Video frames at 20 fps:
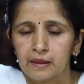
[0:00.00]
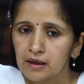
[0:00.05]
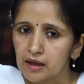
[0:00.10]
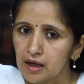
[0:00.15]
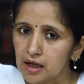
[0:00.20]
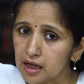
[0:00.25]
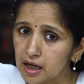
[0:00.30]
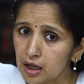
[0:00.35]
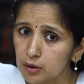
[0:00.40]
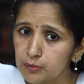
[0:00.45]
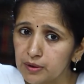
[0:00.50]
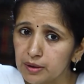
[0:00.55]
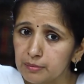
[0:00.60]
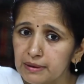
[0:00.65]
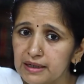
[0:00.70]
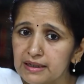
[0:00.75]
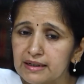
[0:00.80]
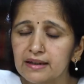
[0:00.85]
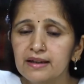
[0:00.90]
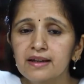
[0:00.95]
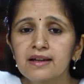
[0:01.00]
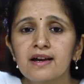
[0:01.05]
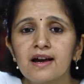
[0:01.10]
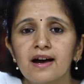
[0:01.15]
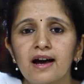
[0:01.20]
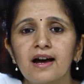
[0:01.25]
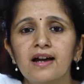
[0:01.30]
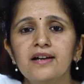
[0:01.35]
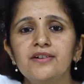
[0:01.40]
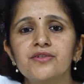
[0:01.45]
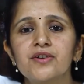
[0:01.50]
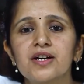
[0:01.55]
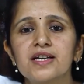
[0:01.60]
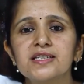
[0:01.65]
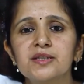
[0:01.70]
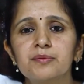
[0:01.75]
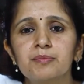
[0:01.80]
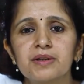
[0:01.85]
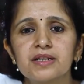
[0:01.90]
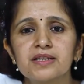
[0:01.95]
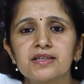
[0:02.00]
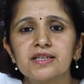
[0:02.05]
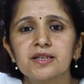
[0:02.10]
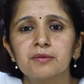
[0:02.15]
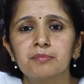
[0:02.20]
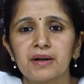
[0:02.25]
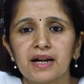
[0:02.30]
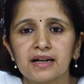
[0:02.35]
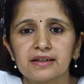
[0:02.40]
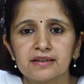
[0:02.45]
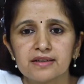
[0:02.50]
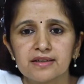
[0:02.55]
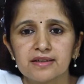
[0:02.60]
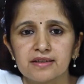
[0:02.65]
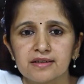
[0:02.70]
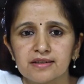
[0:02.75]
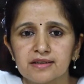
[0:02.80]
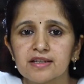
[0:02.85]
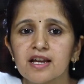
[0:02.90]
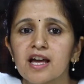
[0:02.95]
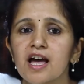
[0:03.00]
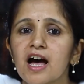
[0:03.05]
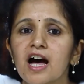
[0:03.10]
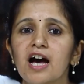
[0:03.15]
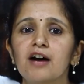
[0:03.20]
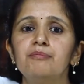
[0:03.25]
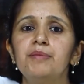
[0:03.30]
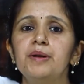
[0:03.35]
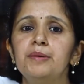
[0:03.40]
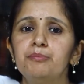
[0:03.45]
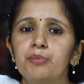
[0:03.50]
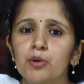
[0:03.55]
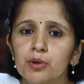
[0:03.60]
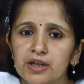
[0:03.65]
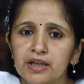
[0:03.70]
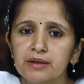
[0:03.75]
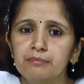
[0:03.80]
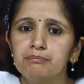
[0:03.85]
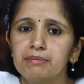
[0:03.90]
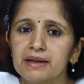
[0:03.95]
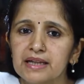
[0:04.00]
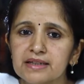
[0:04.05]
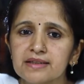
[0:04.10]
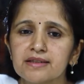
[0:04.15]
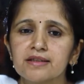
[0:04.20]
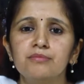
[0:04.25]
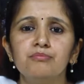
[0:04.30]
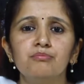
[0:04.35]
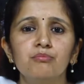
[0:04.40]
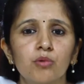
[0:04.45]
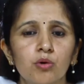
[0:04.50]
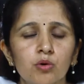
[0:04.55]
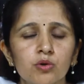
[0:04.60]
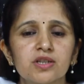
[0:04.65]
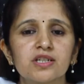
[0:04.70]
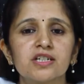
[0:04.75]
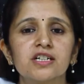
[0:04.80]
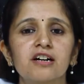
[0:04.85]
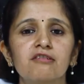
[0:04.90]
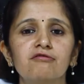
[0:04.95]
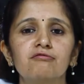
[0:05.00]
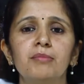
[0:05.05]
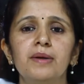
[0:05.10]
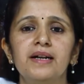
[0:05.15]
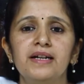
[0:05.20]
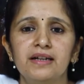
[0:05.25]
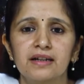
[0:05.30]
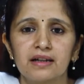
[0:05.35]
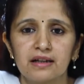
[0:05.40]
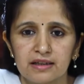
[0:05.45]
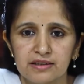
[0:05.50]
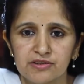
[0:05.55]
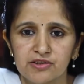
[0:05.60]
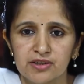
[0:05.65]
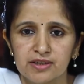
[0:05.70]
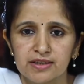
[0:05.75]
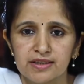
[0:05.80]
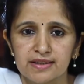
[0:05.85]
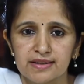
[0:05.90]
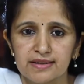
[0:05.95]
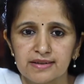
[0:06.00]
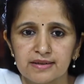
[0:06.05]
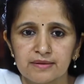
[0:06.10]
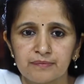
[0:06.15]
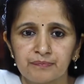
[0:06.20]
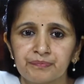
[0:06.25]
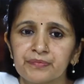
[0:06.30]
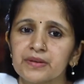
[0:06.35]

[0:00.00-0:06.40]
Accountability and transparency practices have been put in place in most governmental agencies